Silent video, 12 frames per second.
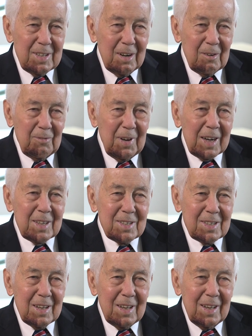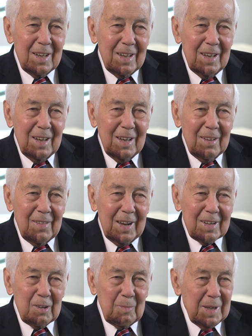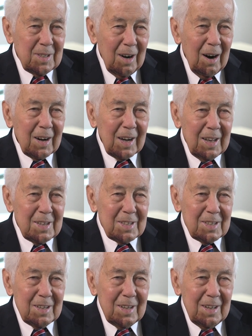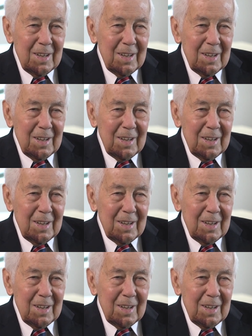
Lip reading: that are fixed, that could be targets